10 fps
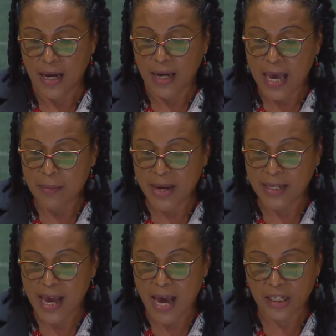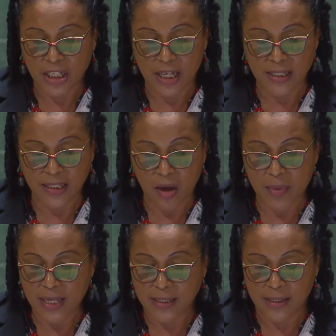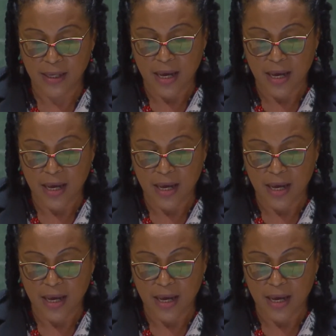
the Climate Action Summit,